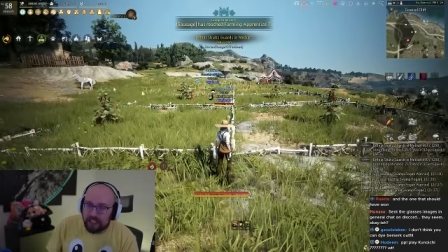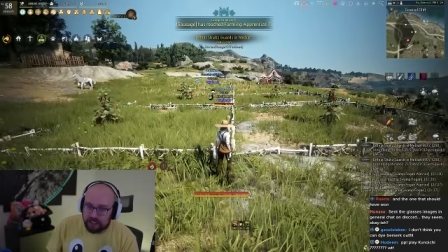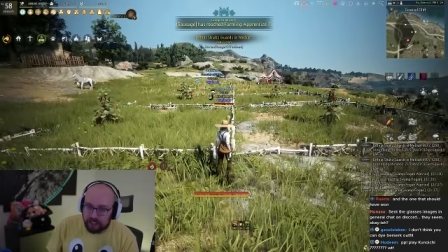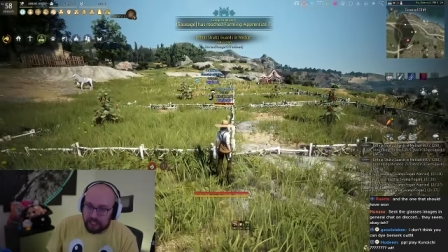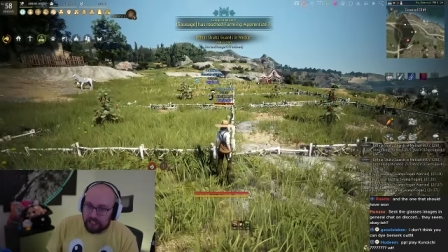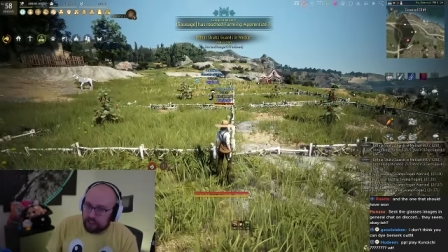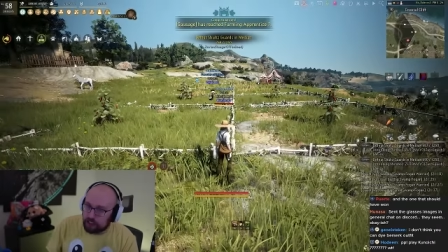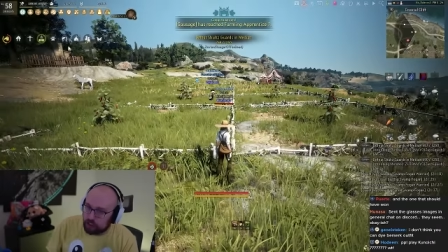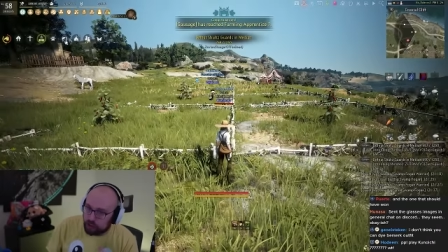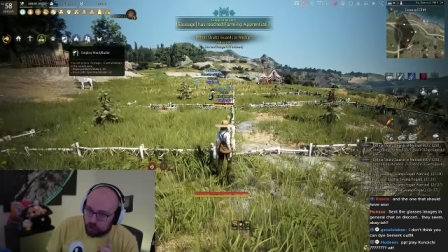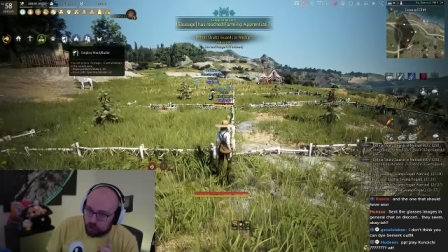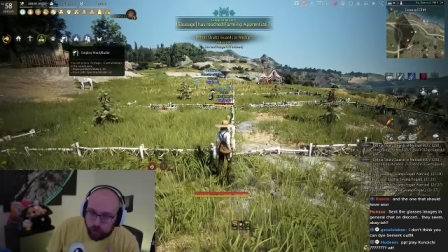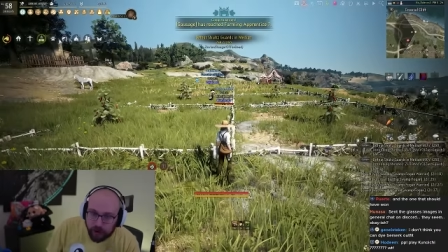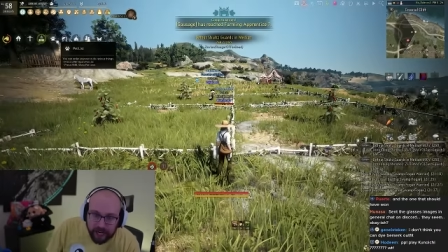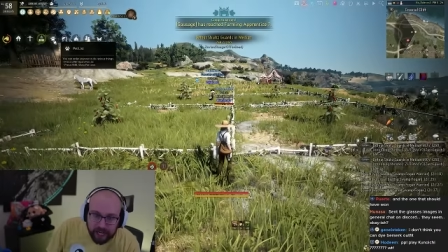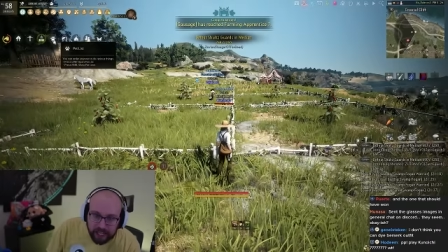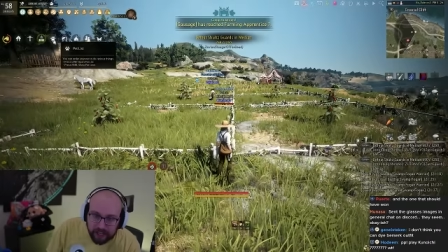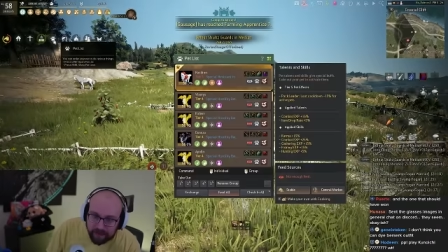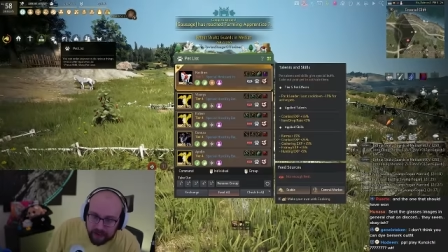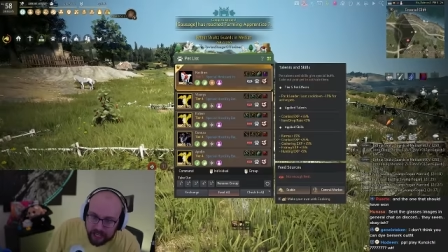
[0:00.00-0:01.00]
it's a
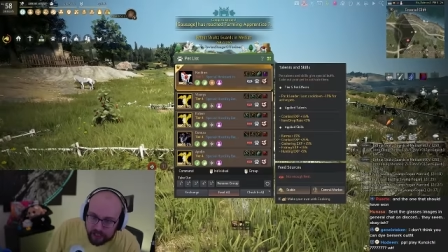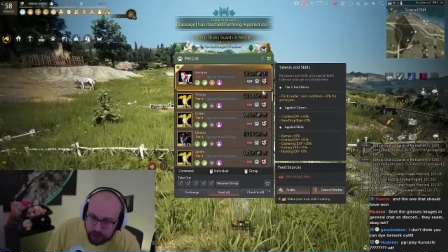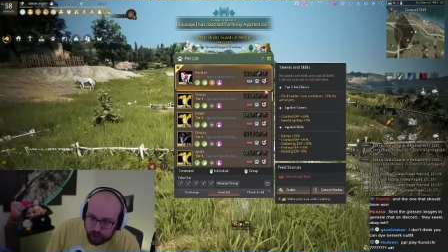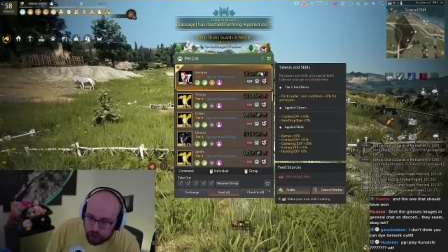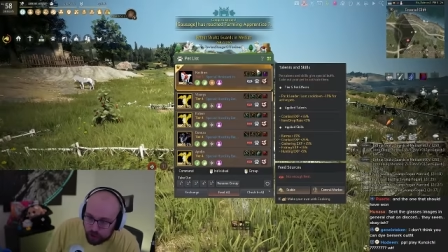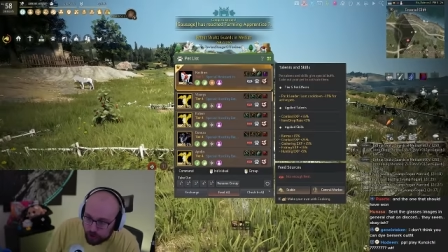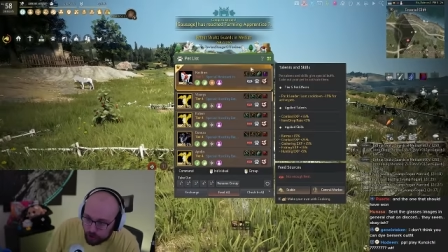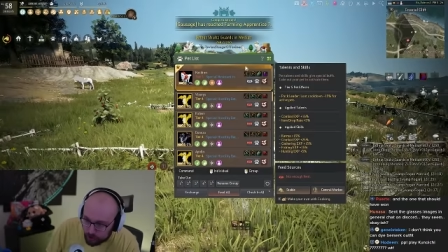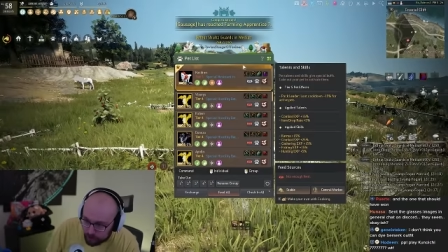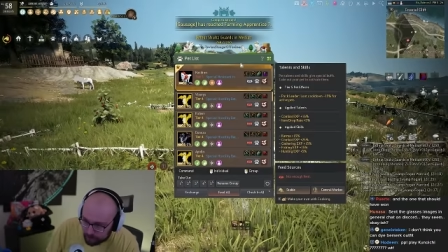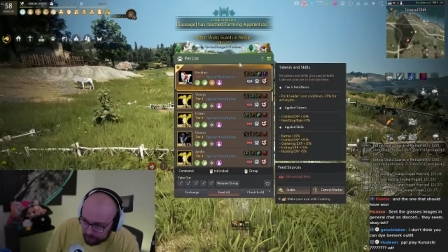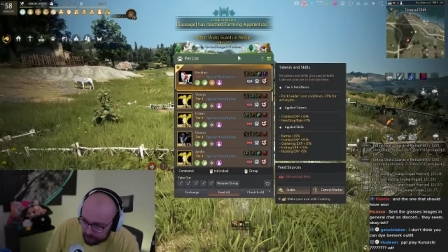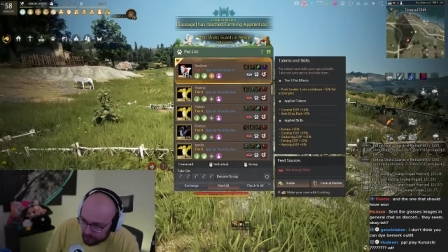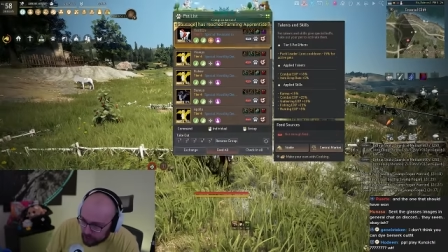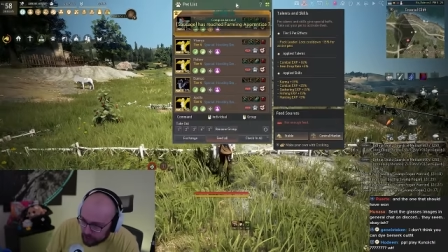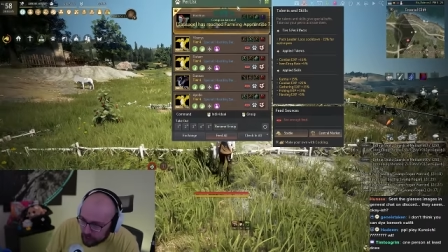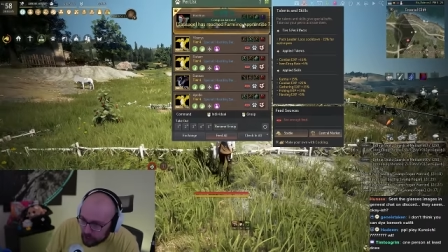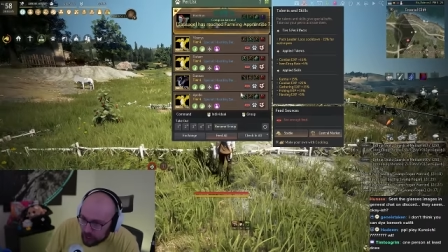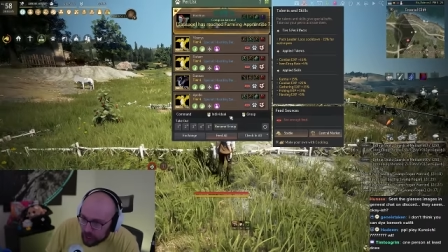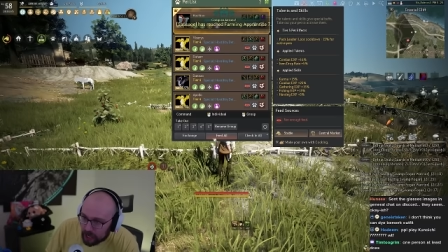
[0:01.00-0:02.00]
training event too.
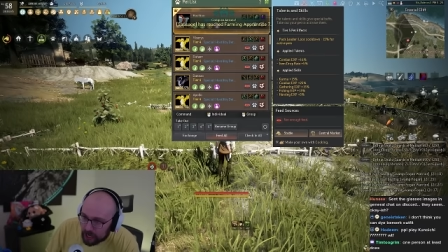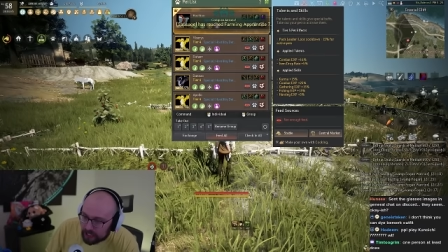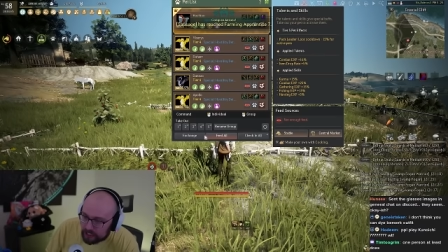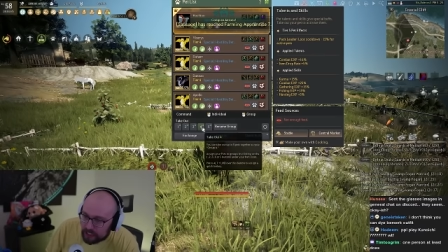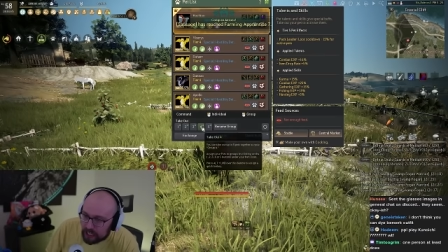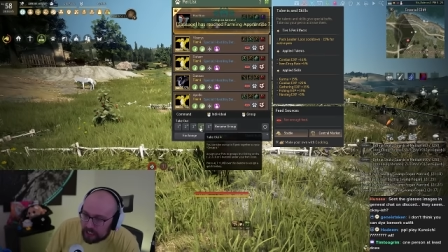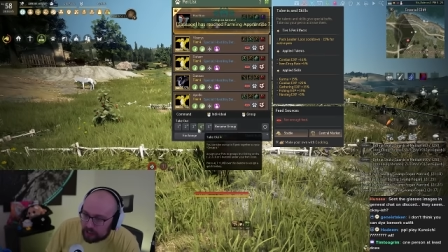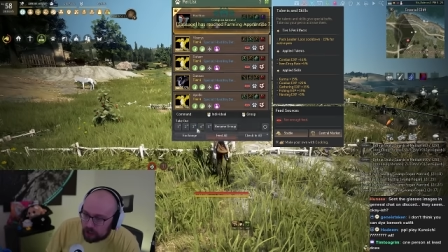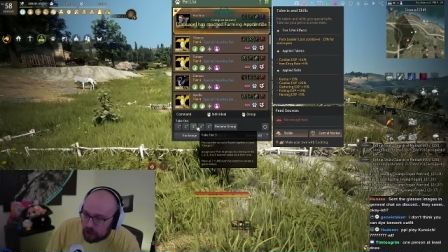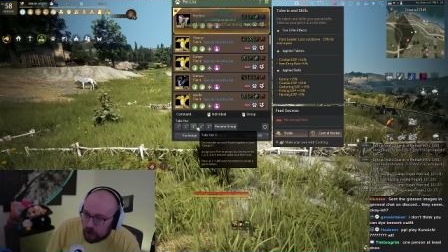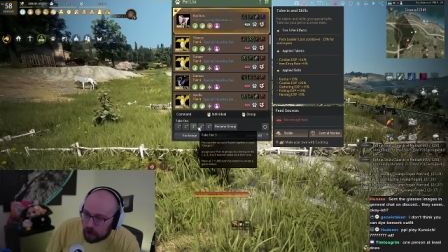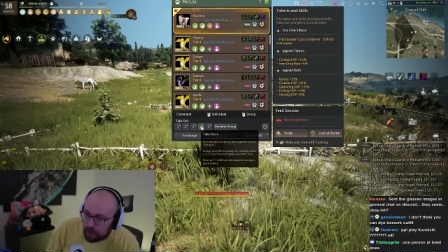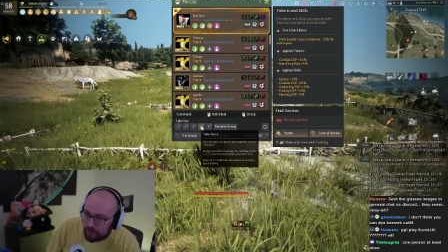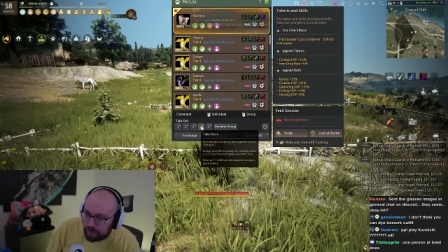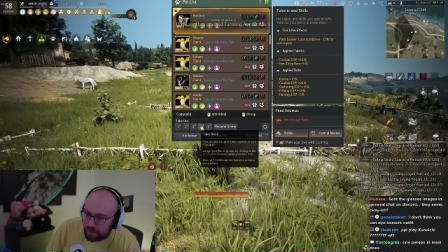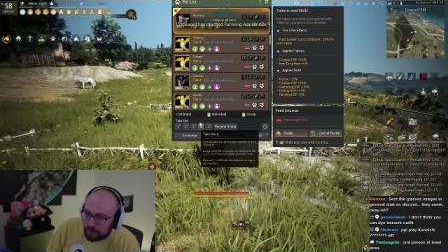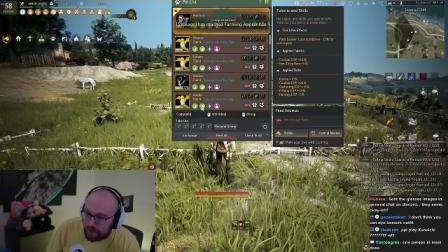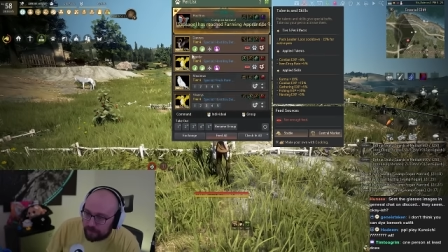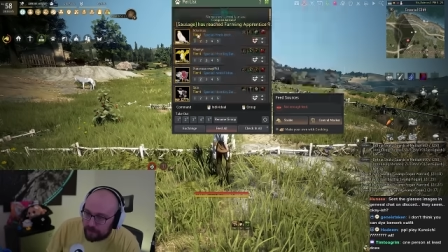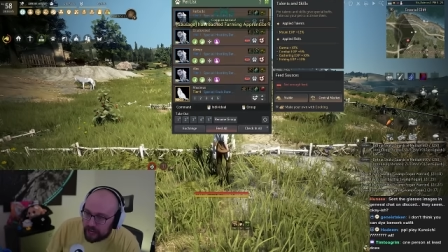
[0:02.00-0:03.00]
Hi-Taes are
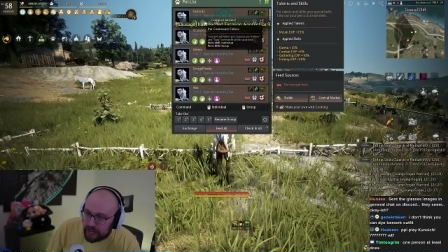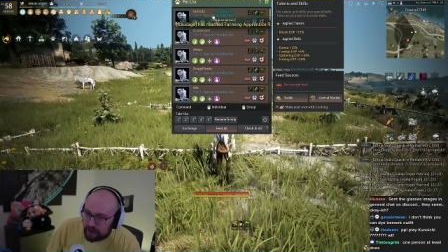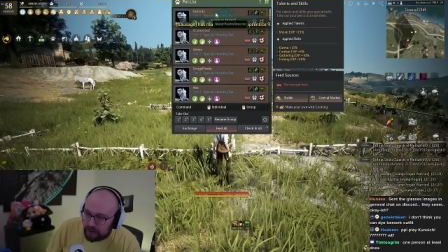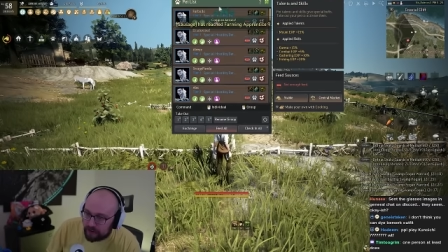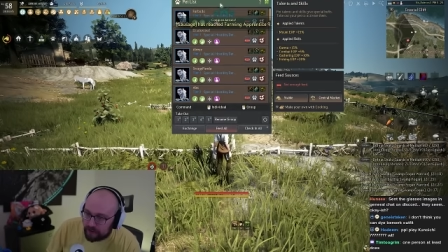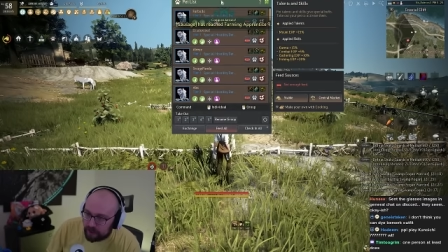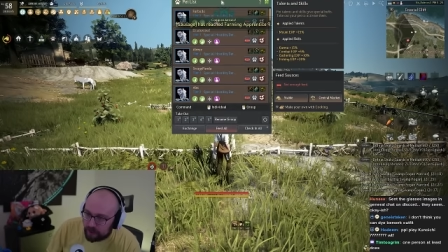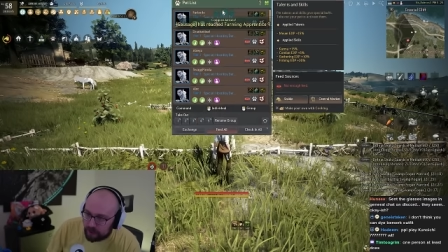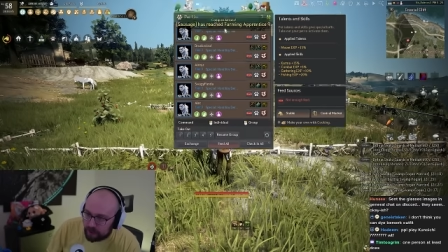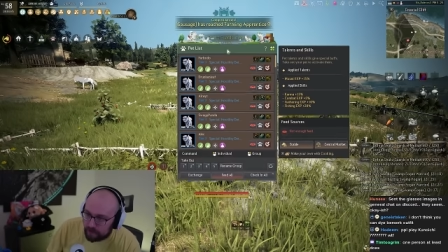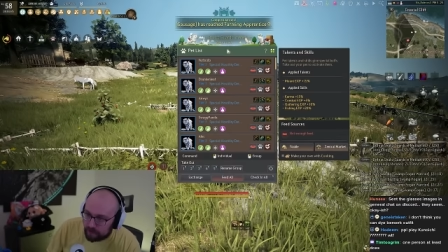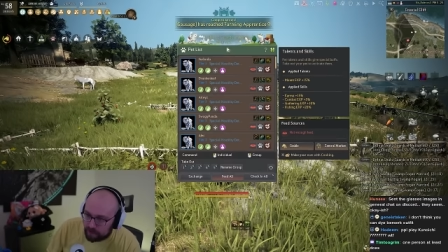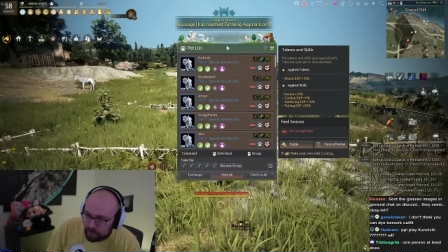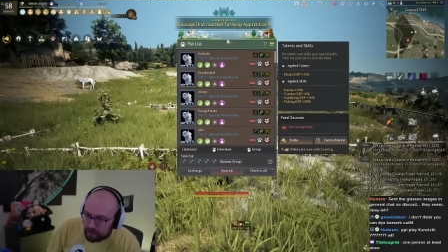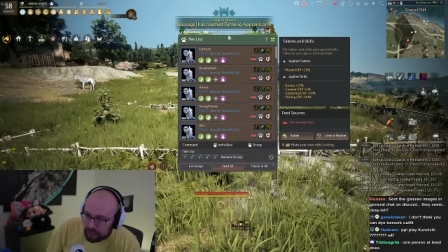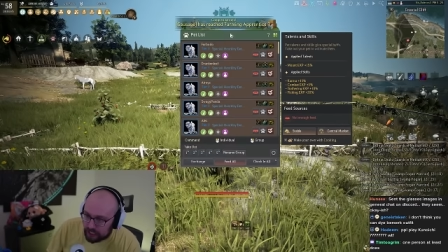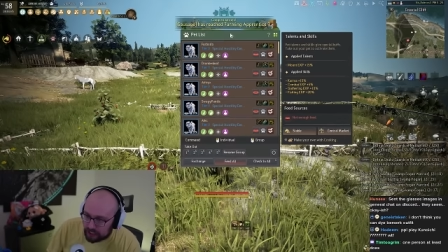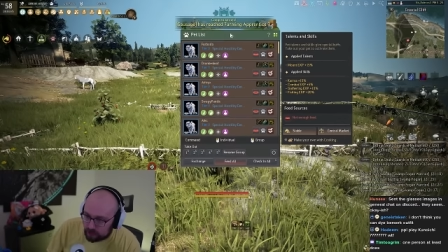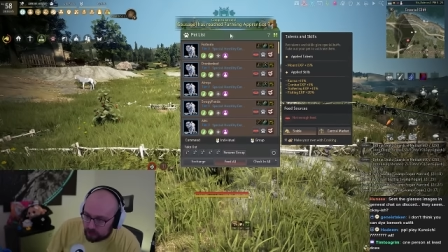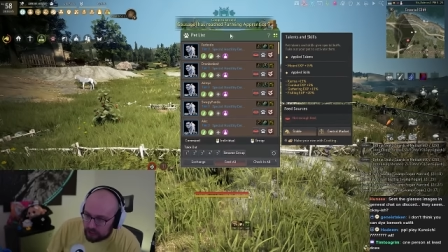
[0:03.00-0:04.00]
very, very good.
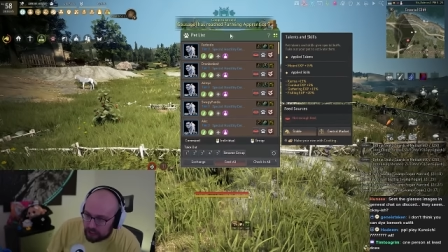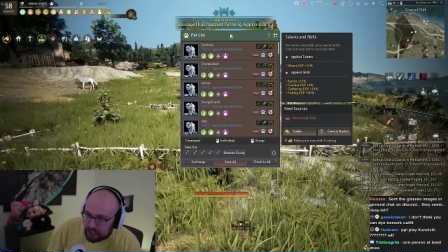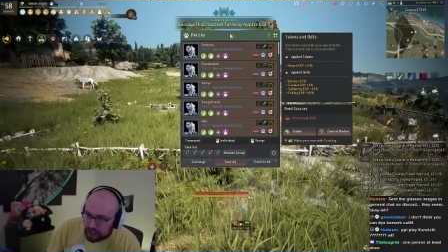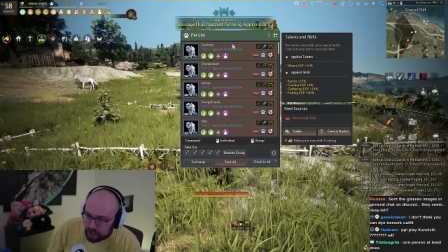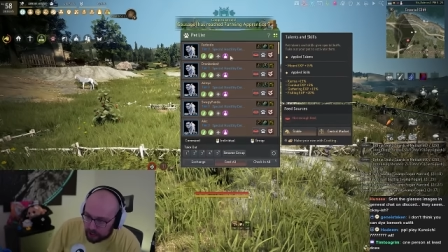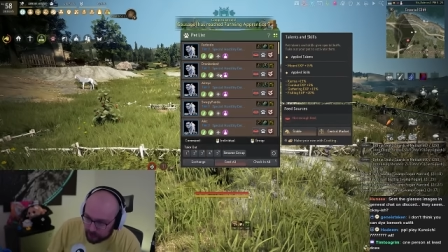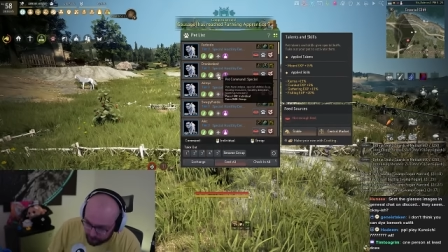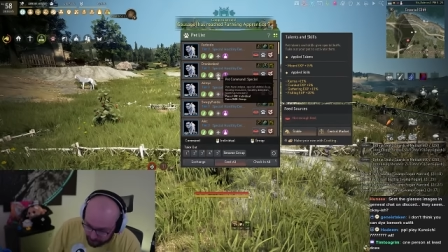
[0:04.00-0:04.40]
That's what these are.